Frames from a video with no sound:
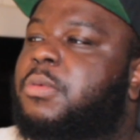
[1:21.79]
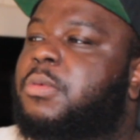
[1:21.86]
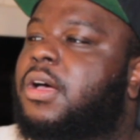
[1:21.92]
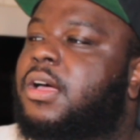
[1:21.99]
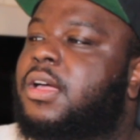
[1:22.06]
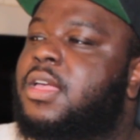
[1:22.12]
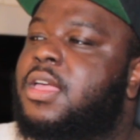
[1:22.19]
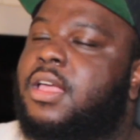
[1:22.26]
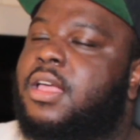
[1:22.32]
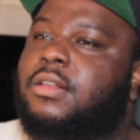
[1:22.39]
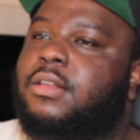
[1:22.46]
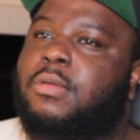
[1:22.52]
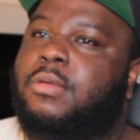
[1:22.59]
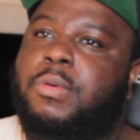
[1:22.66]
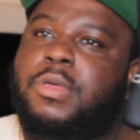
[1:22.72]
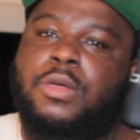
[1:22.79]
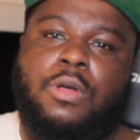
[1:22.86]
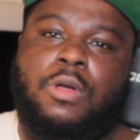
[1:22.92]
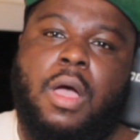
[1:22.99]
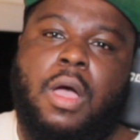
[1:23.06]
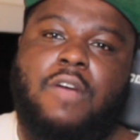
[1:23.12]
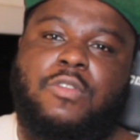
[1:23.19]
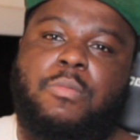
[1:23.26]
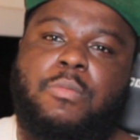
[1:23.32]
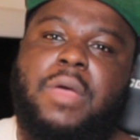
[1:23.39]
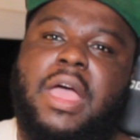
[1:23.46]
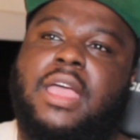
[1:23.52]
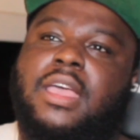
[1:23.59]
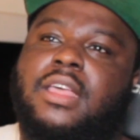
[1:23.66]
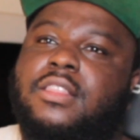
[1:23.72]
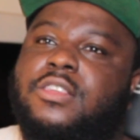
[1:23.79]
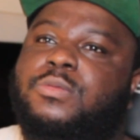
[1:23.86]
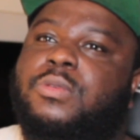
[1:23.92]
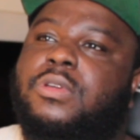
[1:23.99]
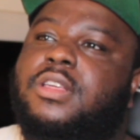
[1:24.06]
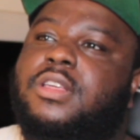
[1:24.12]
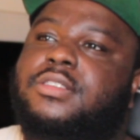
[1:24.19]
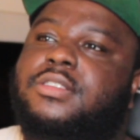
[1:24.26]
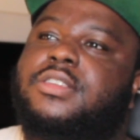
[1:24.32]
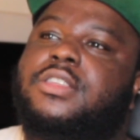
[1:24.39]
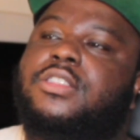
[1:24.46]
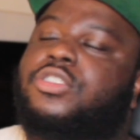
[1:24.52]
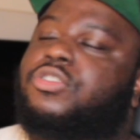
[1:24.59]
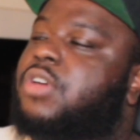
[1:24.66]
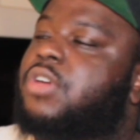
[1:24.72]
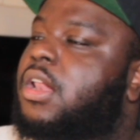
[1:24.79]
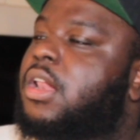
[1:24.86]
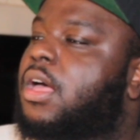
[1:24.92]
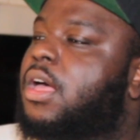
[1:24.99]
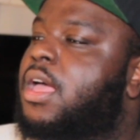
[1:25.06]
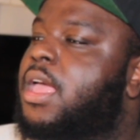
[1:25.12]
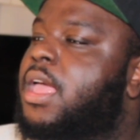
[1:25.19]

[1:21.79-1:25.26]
But maybe he'll go out of a bang in this one. Let's see the trailer.